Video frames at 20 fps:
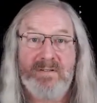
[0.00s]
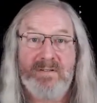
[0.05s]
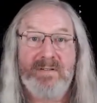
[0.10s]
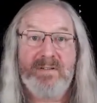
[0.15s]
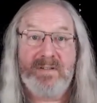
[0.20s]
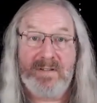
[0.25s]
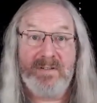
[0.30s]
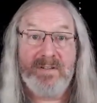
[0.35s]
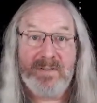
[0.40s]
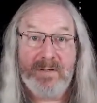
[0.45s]

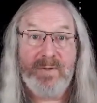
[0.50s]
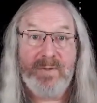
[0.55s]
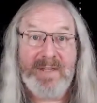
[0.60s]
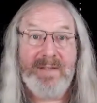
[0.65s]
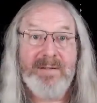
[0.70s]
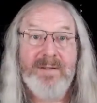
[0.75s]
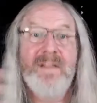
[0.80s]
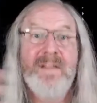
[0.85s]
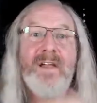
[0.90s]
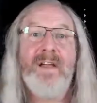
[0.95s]
can do it,
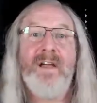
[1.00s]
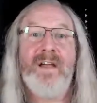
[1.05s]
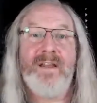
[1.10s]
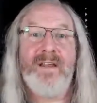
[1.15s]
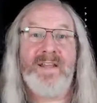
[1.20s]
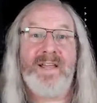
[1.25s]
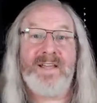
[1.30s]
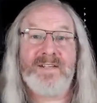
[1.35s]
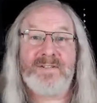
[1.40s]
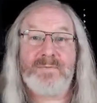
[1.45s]

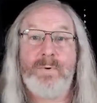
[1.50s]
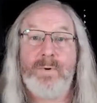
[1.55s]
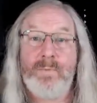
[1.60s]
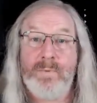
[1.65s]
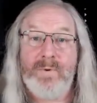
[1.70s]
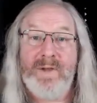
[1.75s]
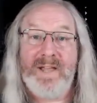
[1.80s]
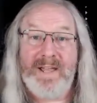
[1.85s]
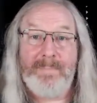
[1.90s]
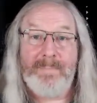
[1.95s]
and that's what
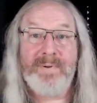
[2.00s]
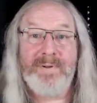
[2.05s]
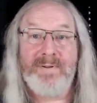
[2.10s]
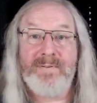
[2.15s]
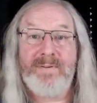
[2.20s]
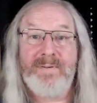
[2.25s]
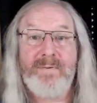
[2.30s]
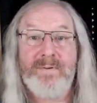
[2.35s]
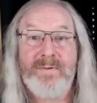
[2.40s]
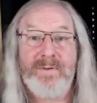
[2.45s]
will
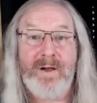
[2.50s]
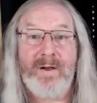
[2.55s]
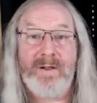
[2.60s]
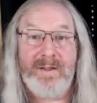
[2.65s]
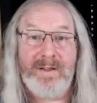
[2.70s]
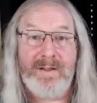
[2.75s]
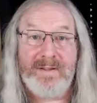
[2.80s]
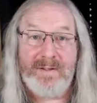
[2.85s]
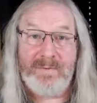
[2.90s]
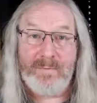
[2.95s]
happen.
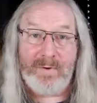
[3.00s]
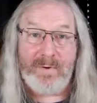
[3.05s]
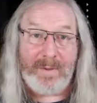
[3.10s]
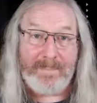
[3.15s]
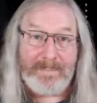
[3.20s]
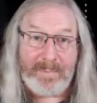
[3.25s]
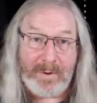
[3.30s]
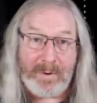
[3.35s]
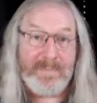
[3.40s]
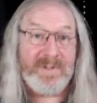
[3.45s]
I
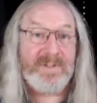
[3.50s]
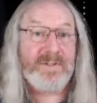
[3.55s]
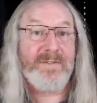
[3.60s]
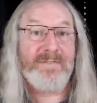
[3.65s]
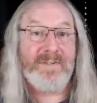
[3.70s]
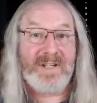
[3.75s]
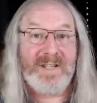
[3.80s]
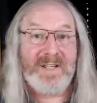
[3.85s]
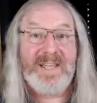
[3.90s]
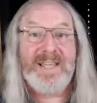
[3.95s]
promise you, if
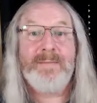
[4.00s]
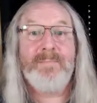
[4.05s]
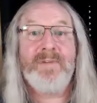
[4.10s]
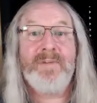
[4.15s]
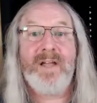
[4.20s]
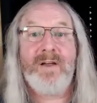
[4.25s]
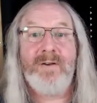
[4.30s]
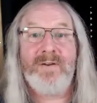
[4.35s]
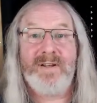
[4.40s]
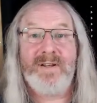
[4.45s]
you keep
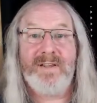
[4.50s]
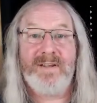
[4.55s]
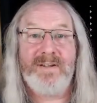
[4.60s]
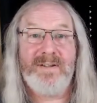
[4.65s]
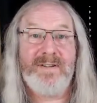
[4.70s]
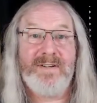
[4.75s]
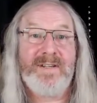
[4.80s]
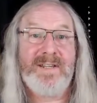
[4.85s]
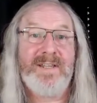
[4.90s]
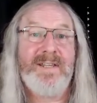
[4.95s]
going and
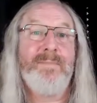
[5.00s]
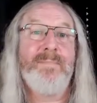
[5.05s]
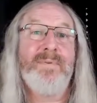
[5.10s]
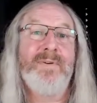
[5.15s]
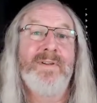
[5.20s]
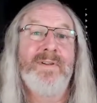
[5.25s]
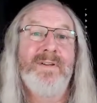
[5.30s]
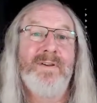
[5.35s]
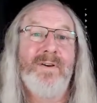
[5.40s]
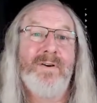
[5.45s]
you keep
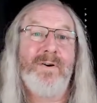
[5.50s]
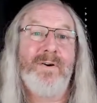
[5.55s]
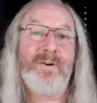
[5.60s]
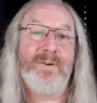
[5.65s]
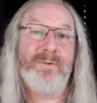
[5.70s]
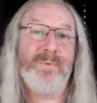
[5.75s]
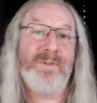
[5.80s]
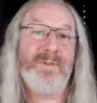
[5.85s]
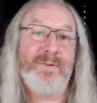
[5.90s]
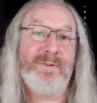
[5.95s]

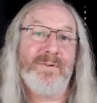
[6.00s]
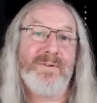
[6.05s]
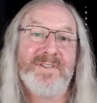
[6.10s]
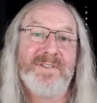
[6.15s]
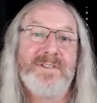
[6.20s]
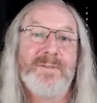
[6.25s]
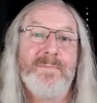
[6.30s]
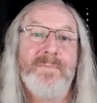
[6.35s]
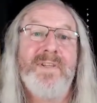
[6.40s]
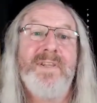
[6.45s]
on with your
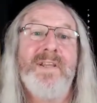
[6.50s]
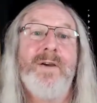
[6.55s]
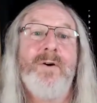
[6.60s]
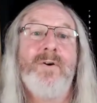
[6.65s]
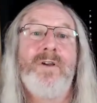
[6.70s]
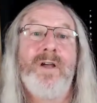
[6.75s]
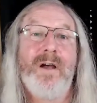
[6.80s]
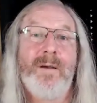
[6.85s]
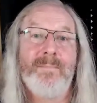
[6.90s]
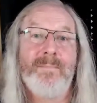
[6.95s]
instrument, there'll
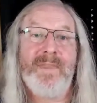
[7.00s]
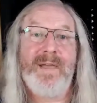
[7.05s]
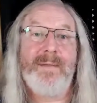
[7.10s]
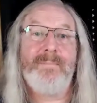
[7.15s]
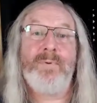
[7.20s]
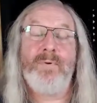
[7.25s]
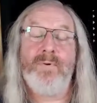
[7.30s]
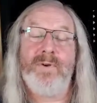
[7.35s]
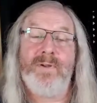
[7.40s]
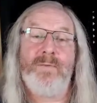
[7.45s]
come
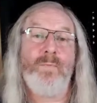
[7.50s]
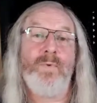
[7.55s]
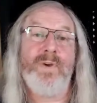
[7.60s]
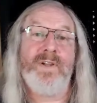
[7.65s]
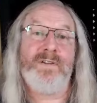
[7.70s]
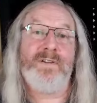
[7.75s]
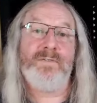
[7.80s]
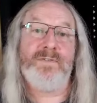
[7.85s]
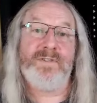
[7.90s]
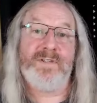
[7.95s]
that point where
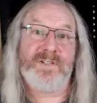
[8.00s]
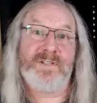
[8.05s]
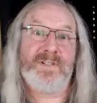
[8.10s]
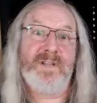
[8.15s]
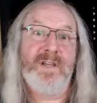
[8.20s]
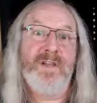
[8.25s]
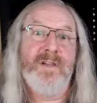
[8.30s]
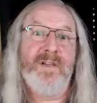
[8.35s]
you just